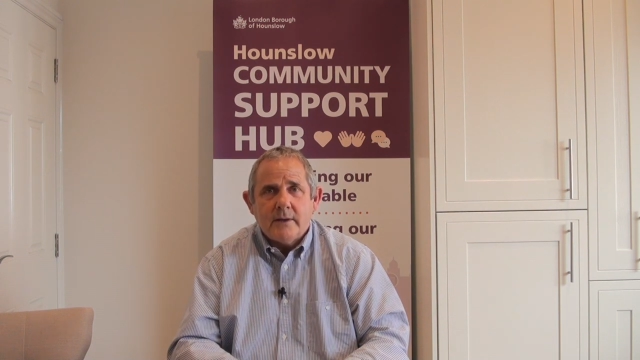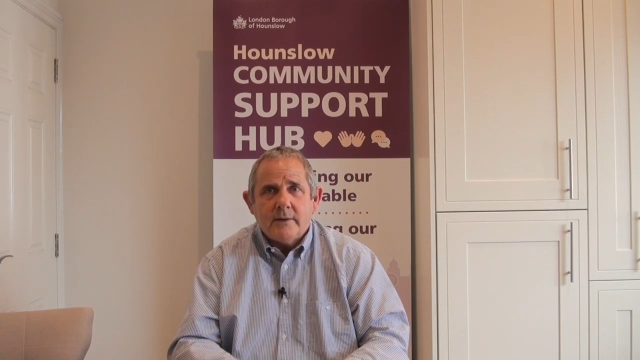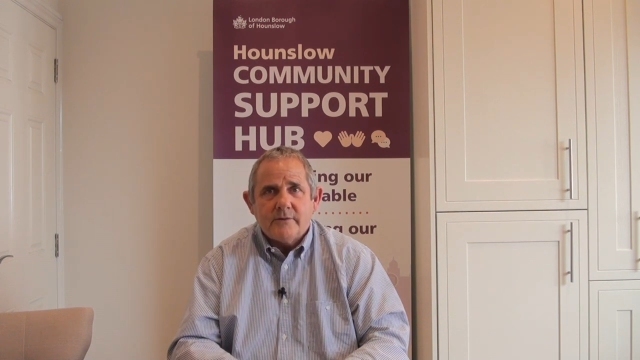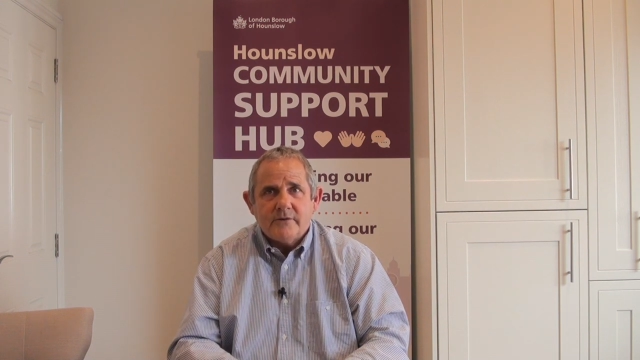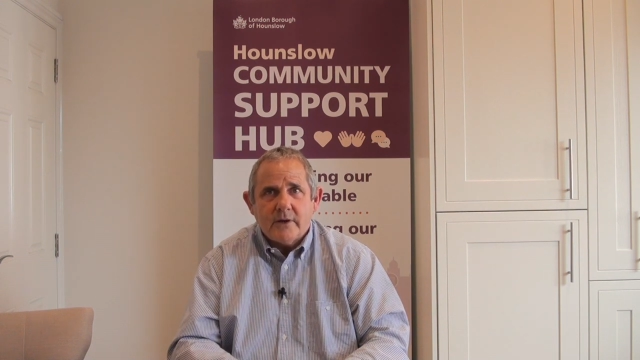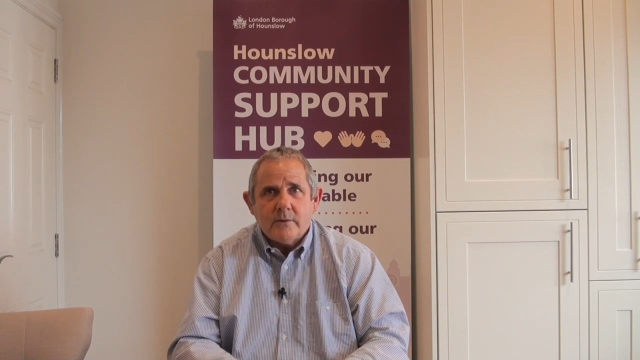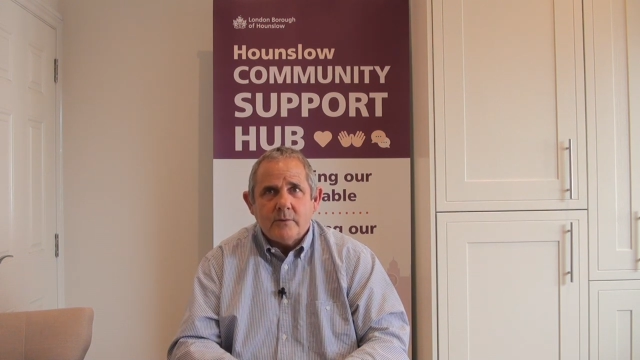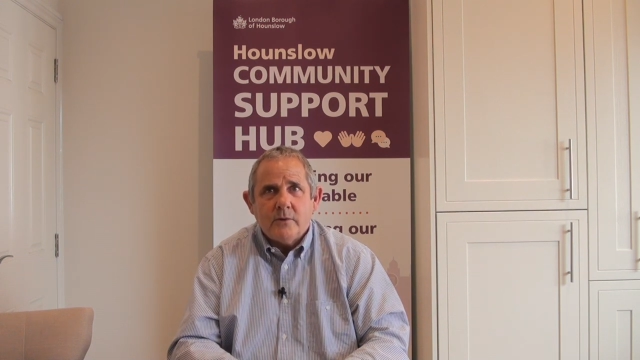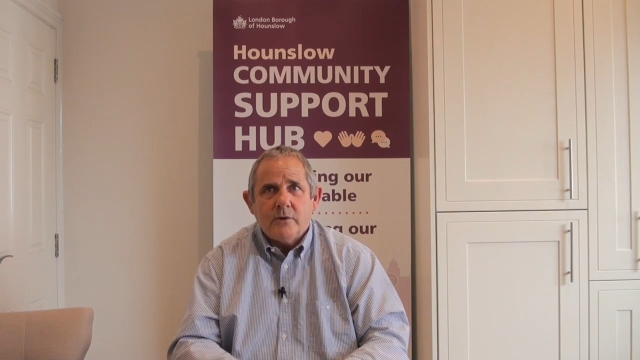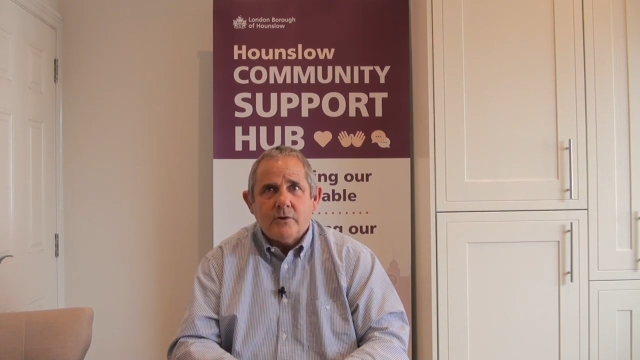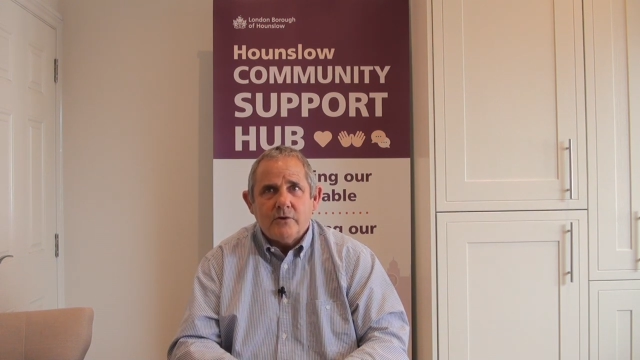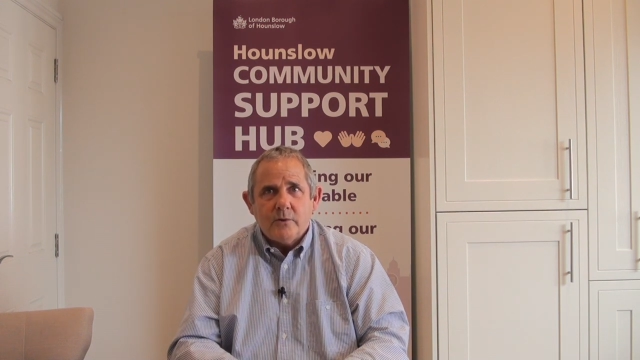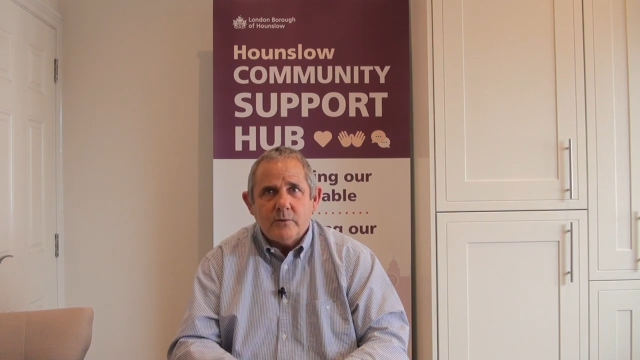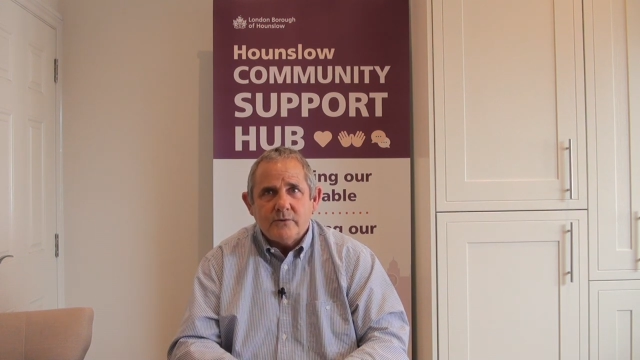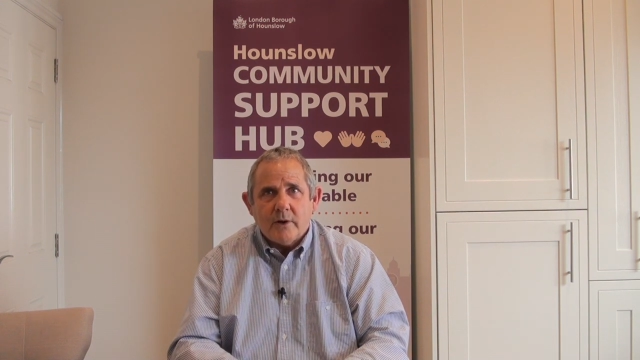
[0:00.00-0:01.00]
So
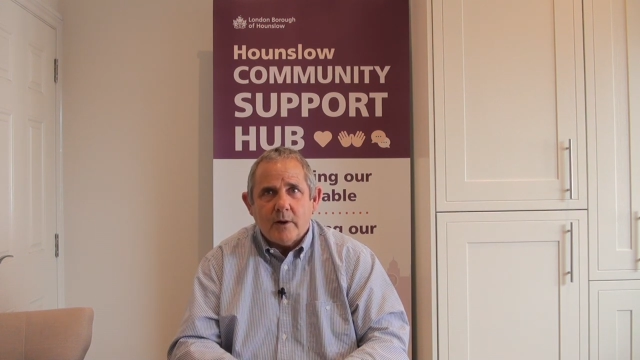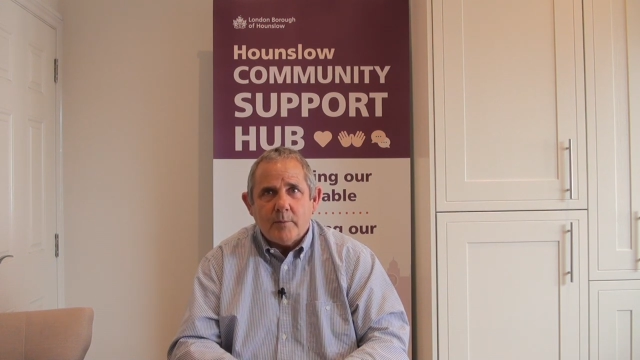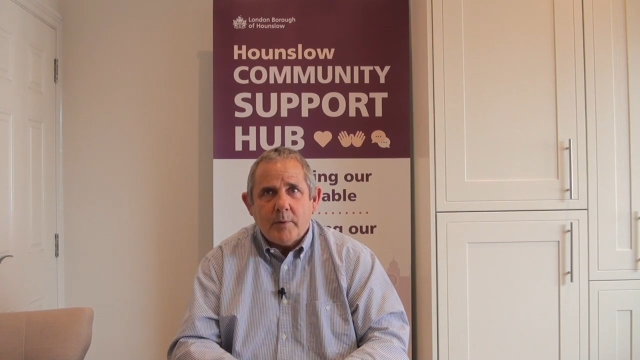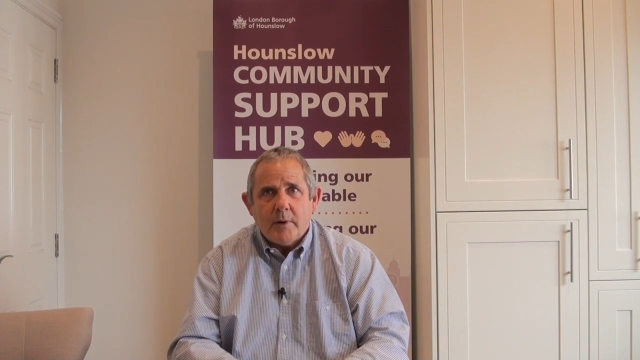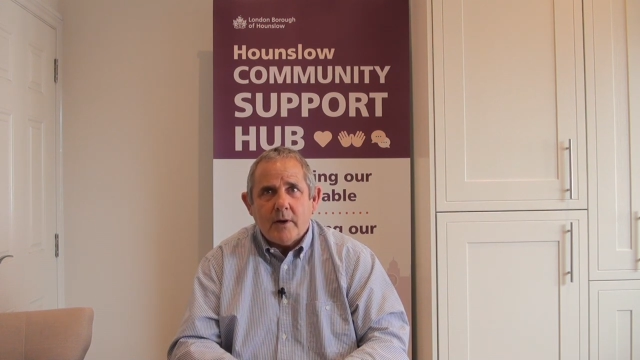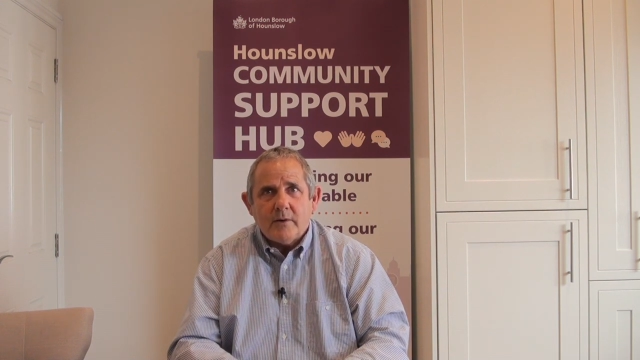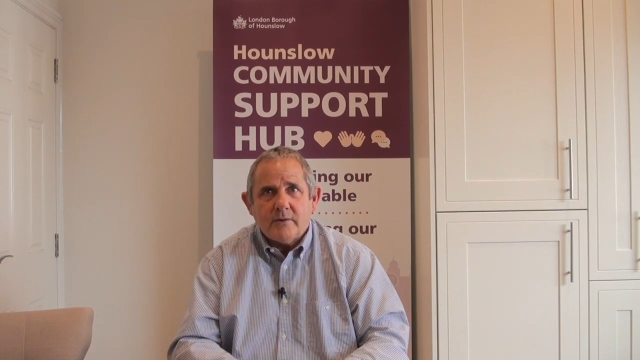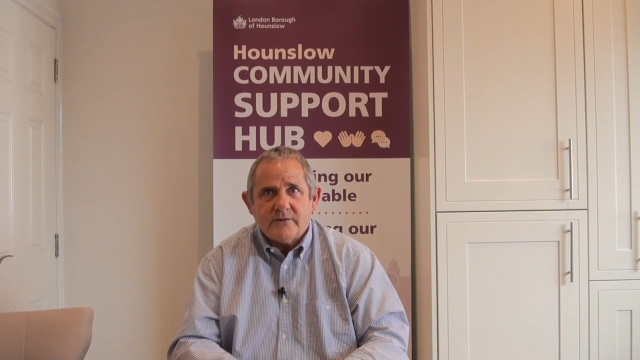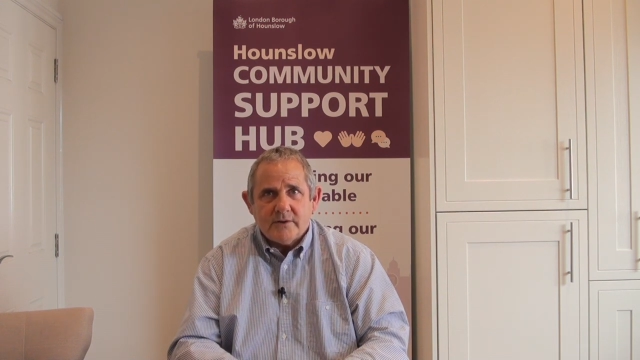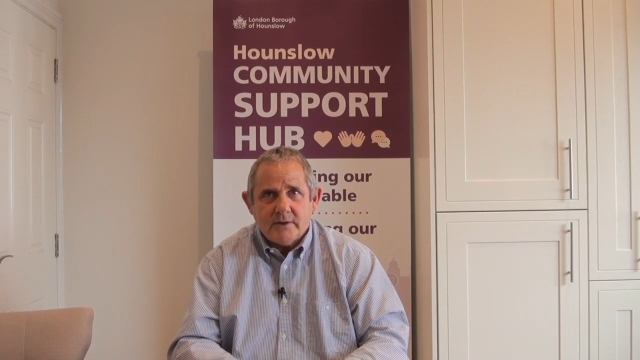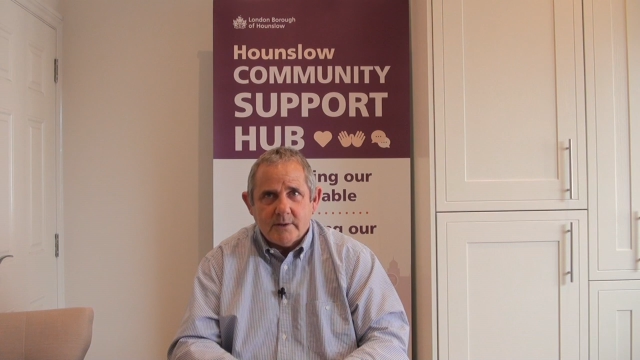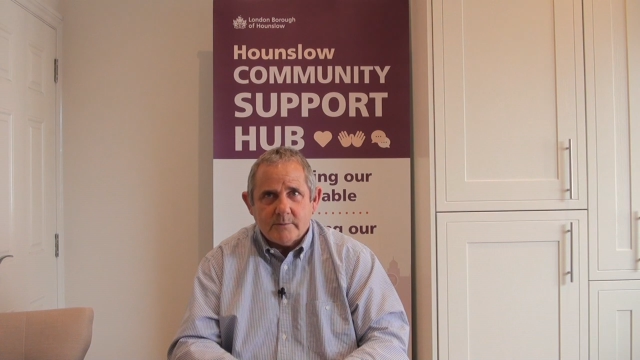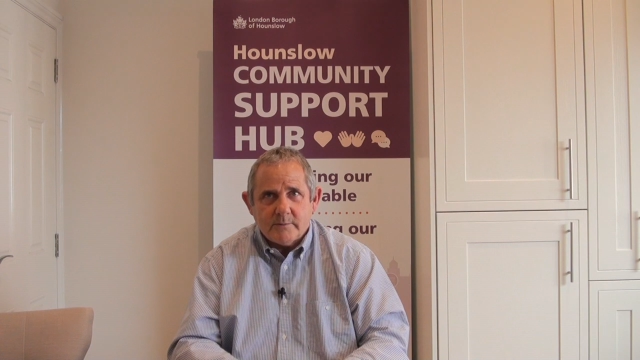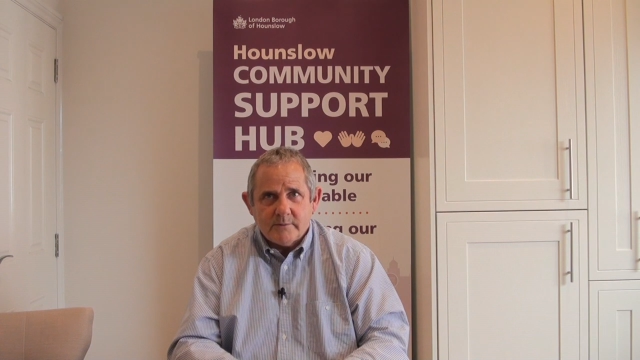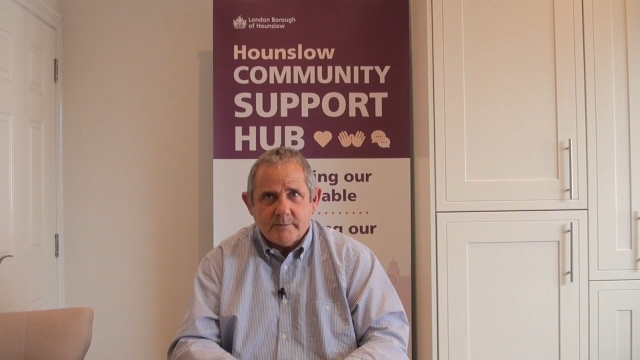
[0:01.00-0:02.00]
use our parks and
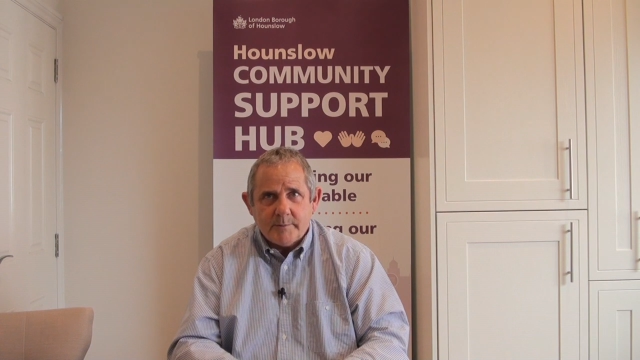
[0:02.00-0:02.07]
open